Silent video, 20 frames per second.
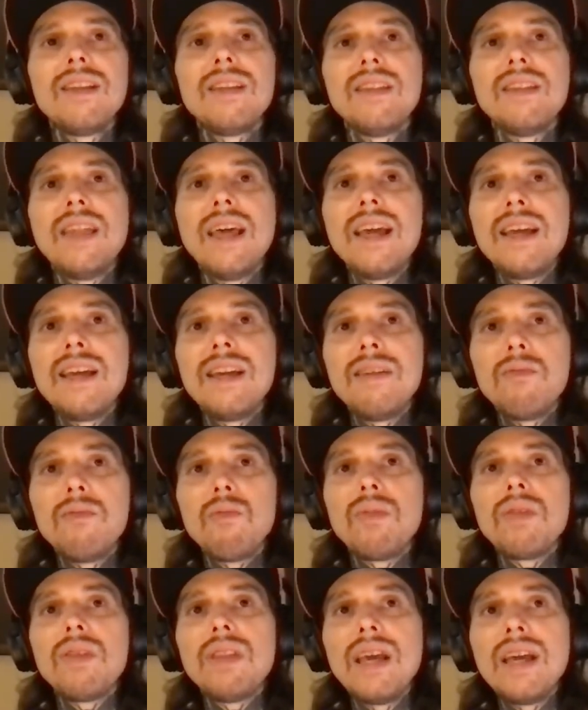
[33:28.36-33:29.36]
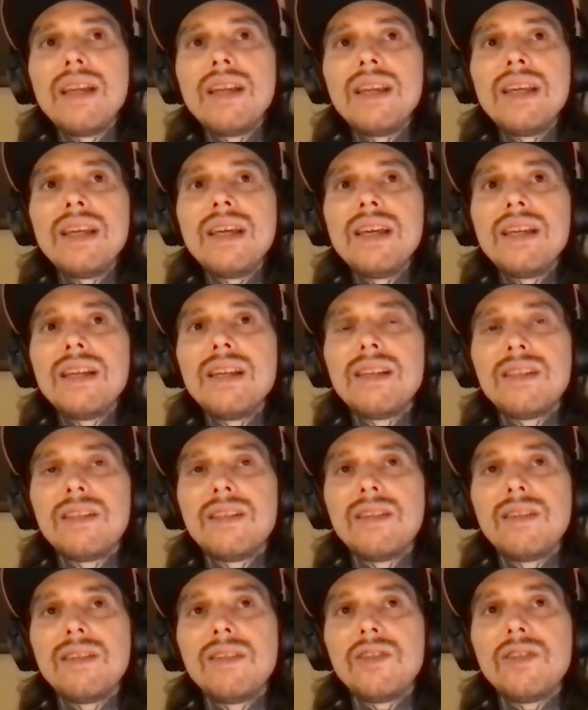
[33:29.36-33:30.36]
they need
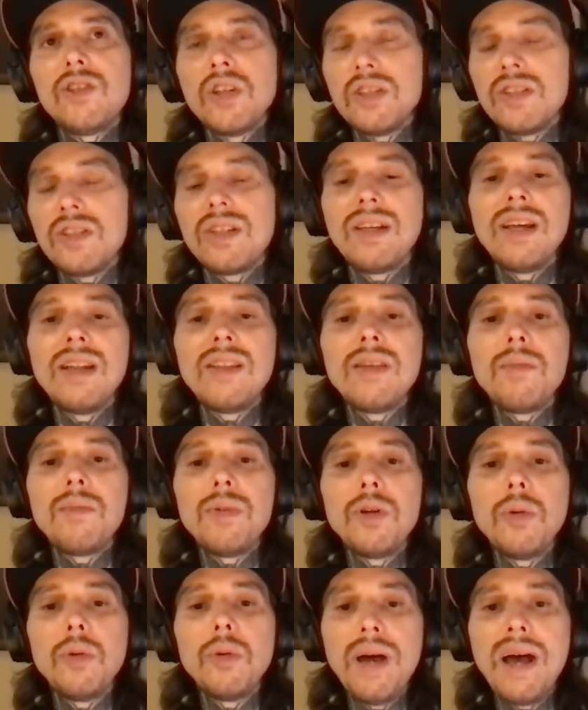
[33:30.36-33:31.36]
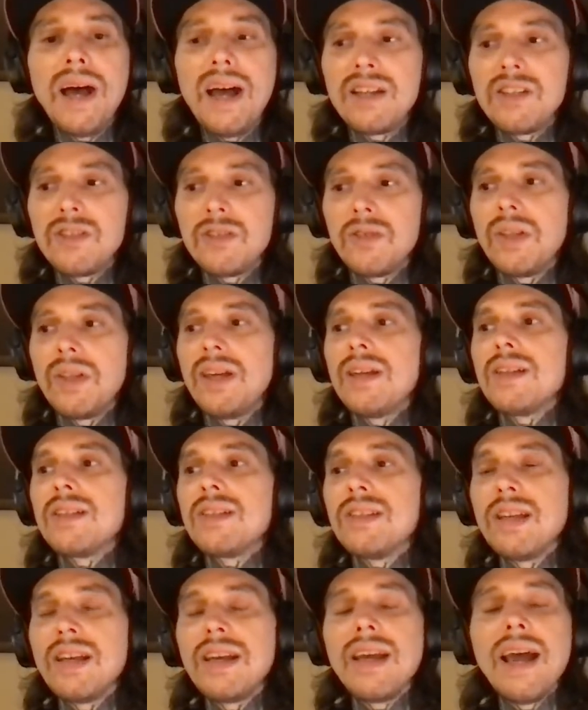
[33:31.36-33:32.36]
just to get the bill passed so they can
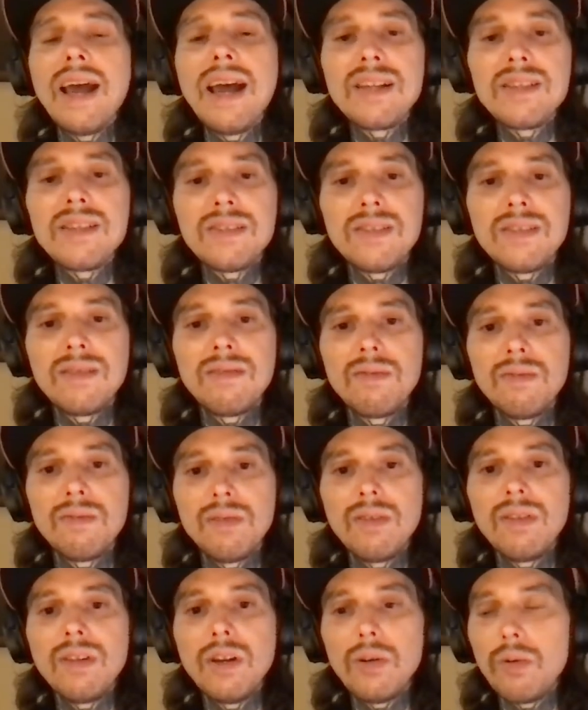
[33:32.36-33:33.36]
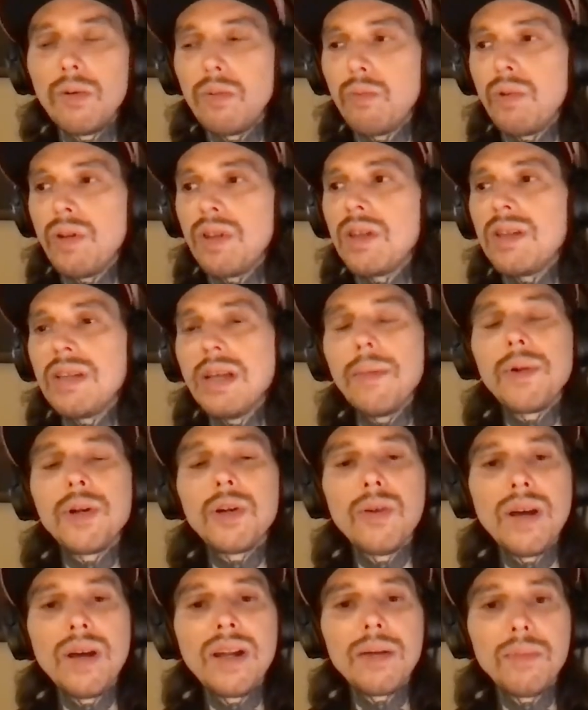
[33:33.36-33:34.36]
say, as with a
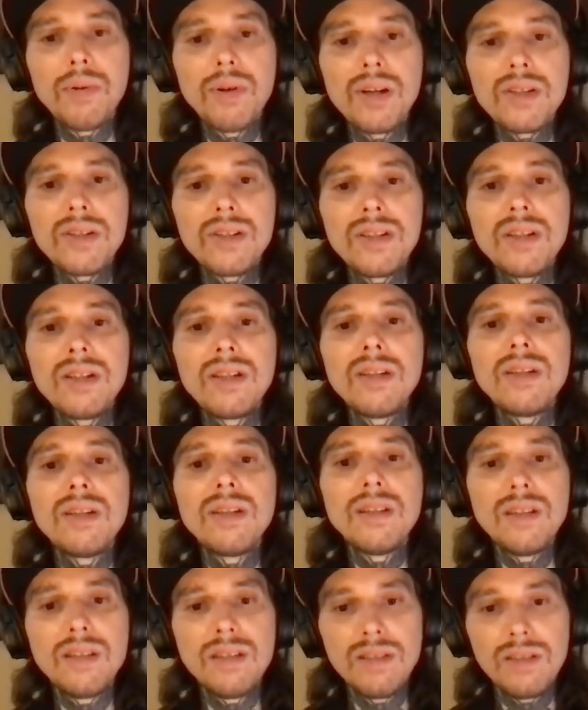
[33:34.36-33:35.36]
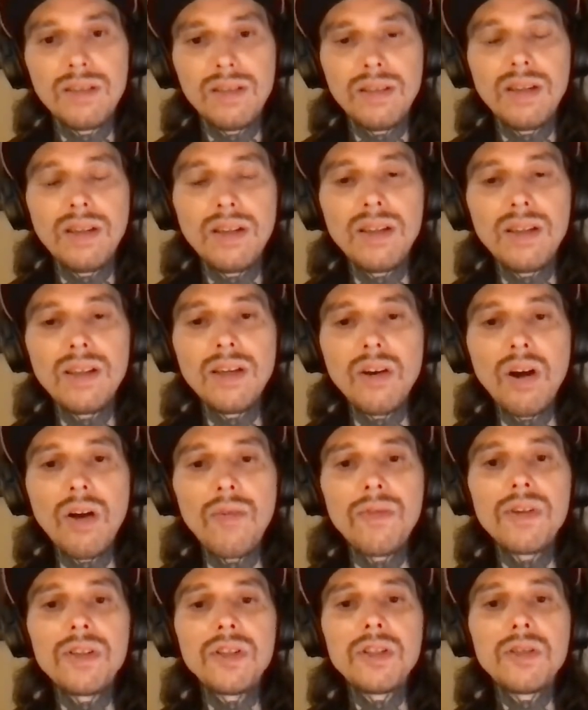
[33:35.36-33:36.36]
Democratic president in the
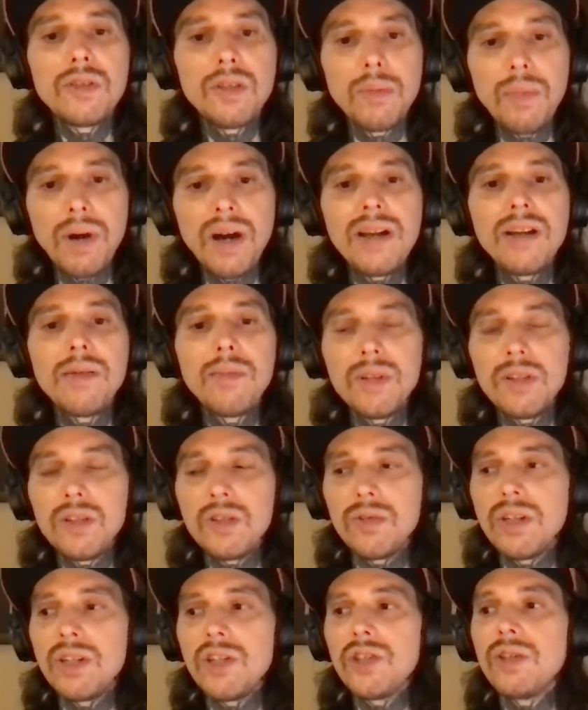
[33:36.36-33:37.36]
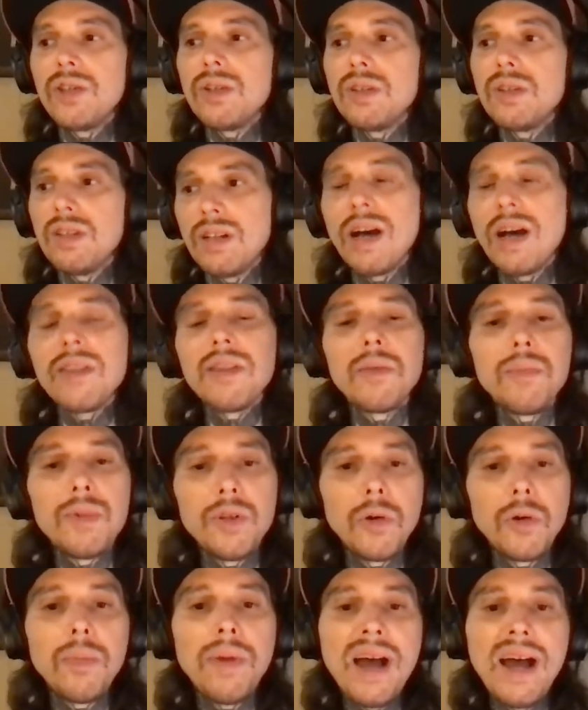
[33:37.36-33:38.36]
office, the Biden administration got the
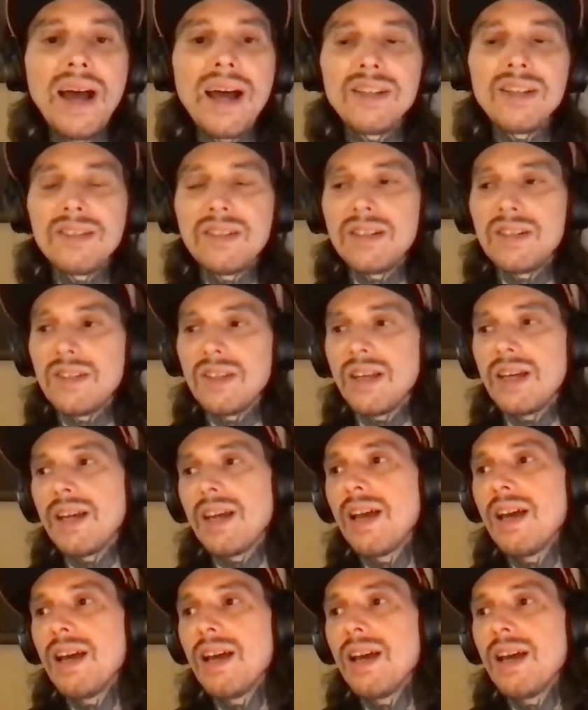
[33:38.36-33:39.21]
bill passed. It's like